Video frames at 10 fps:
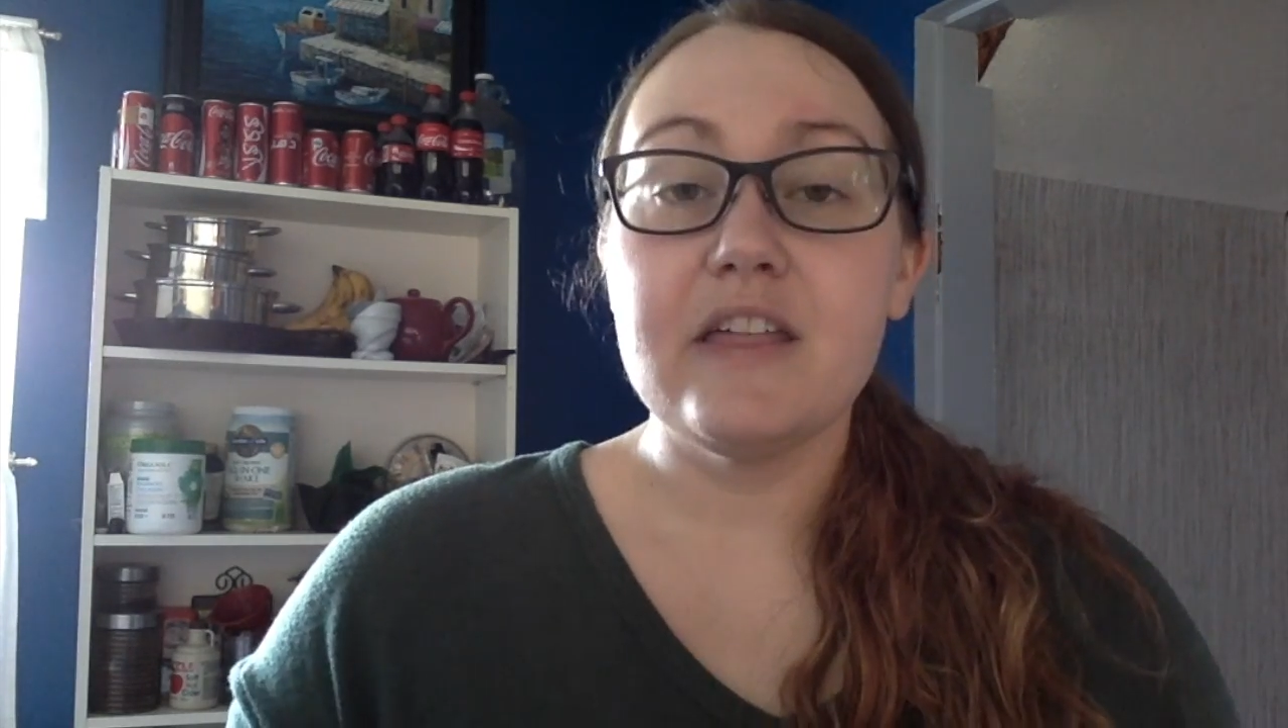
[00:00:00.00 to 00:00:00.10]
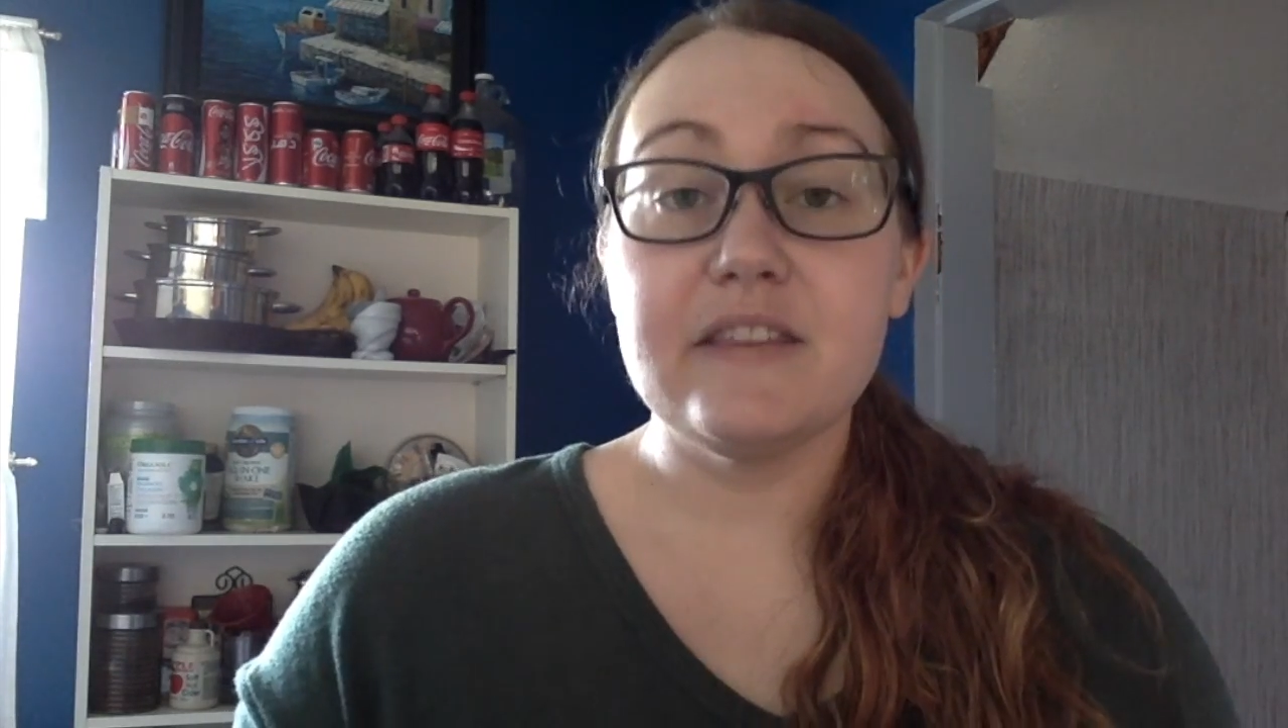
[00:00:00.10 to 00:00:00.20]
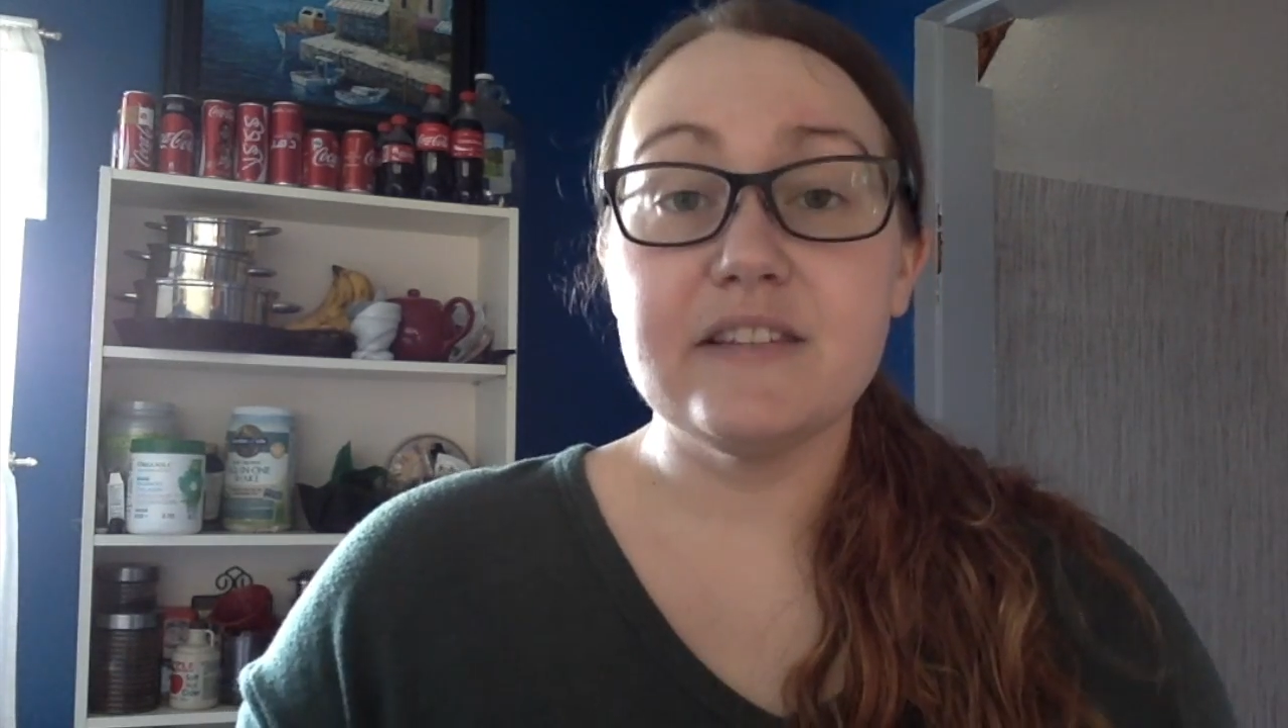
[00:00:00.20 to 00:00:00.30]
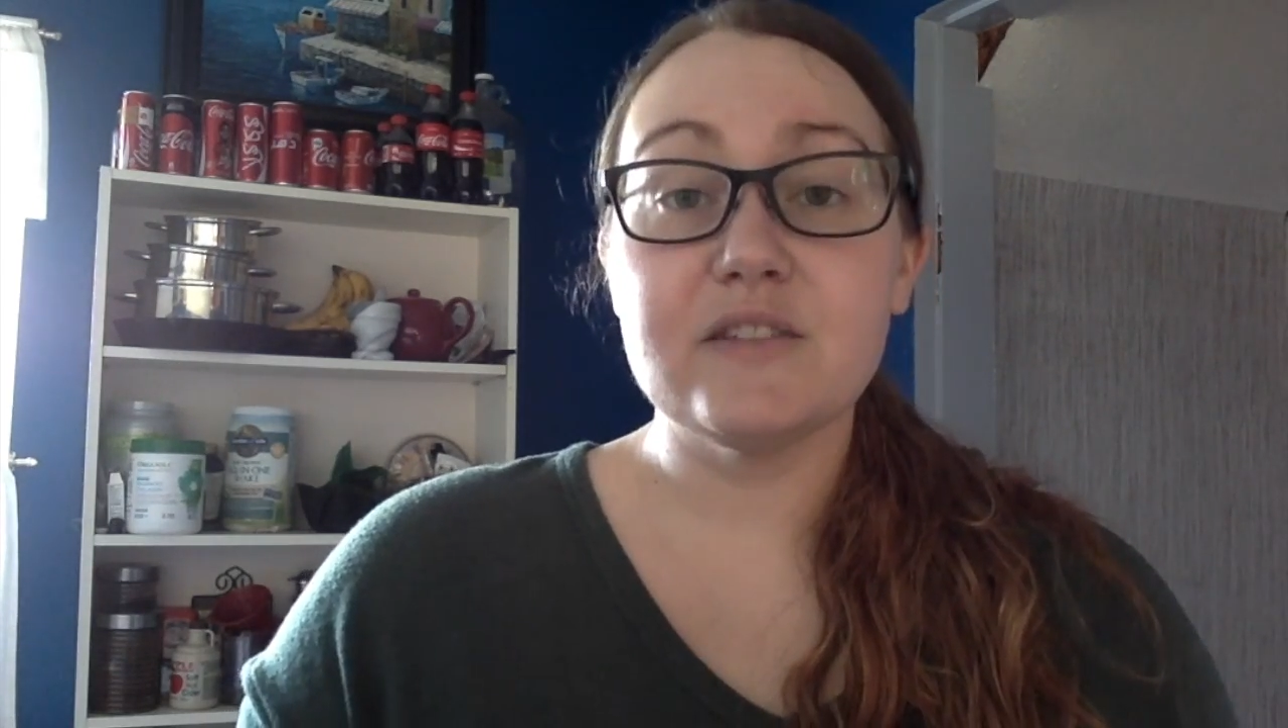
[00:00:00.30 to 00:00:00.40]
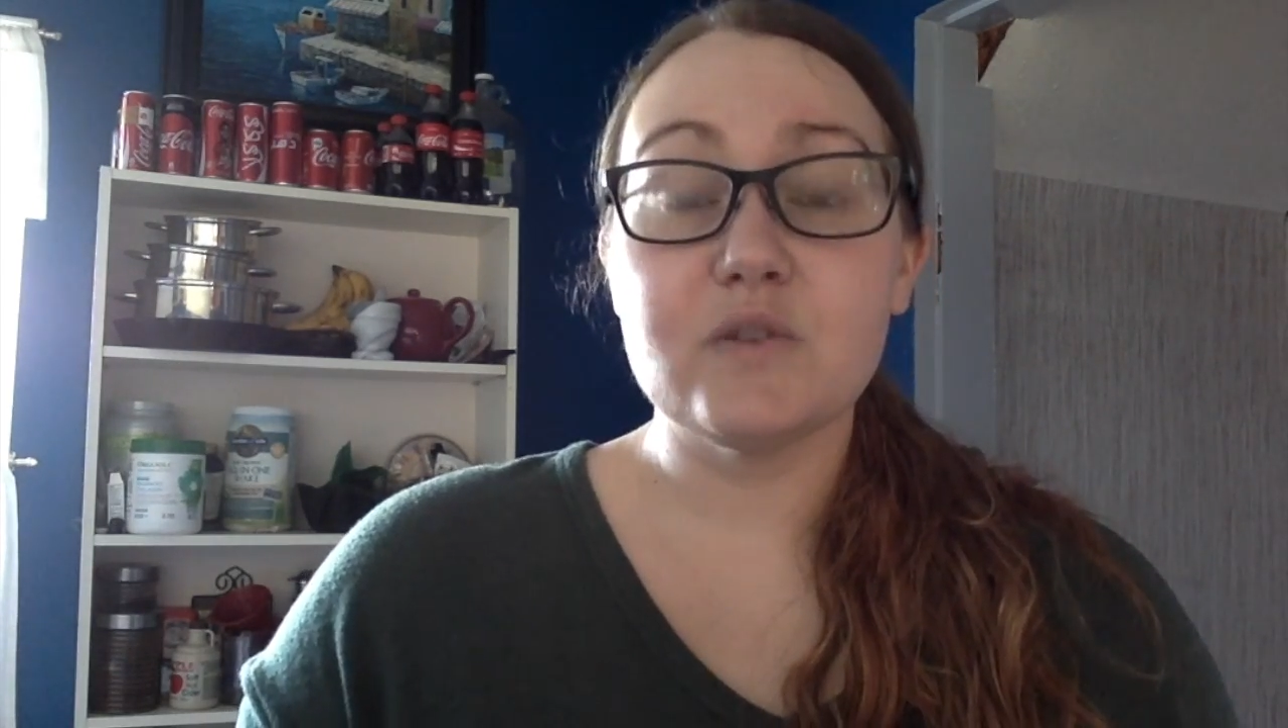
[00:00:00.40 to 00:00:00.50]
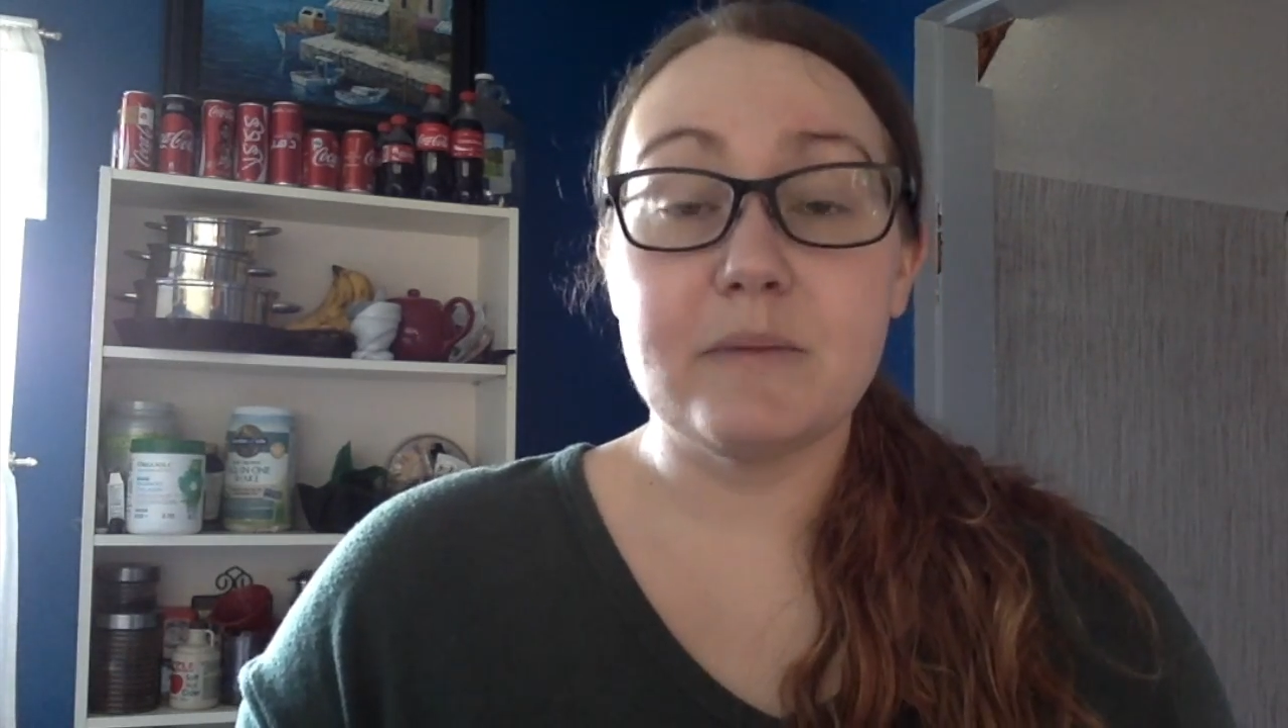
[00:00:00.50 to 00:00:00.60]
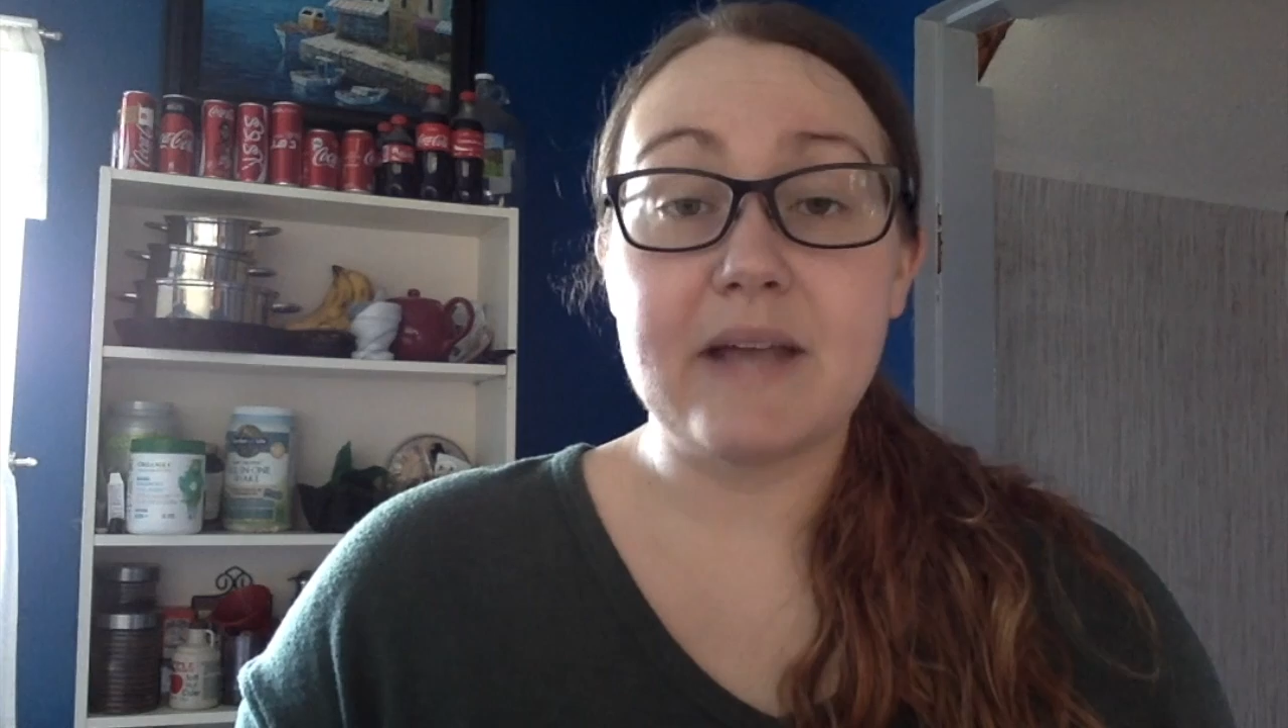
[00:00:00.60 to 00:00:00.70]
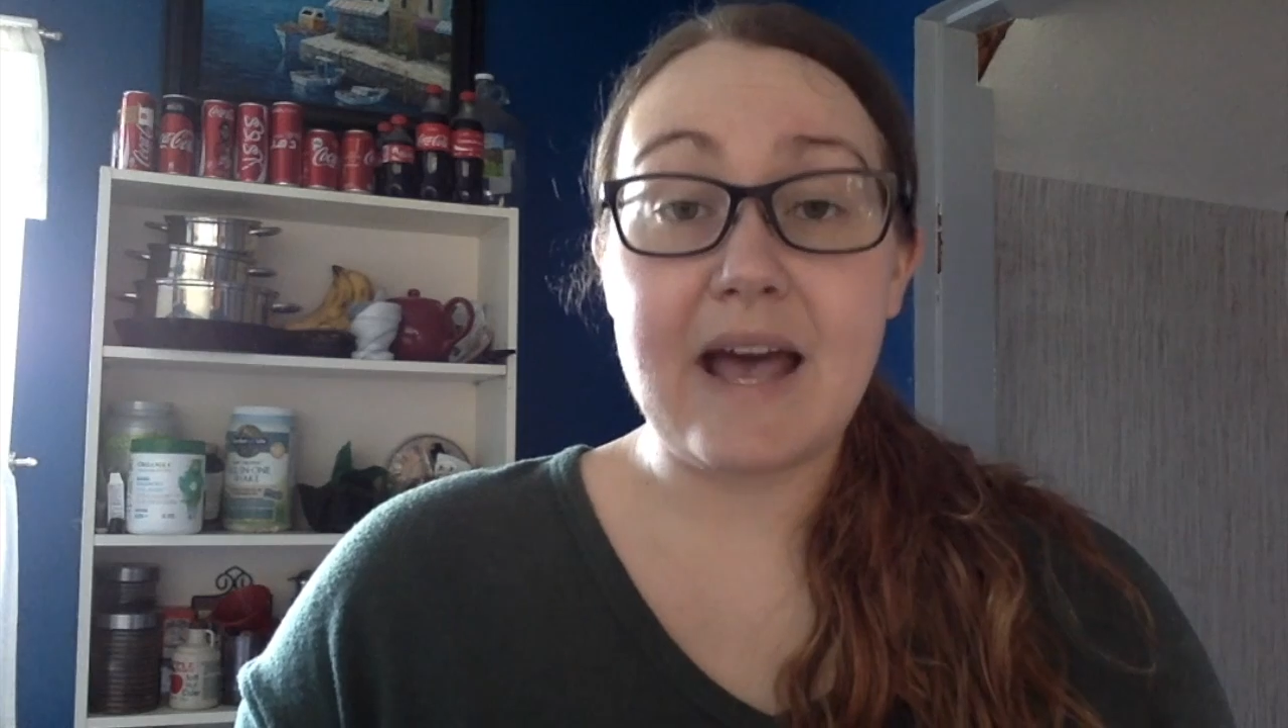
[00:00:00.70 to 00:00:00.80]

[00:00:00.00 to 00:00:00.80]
This ascorbic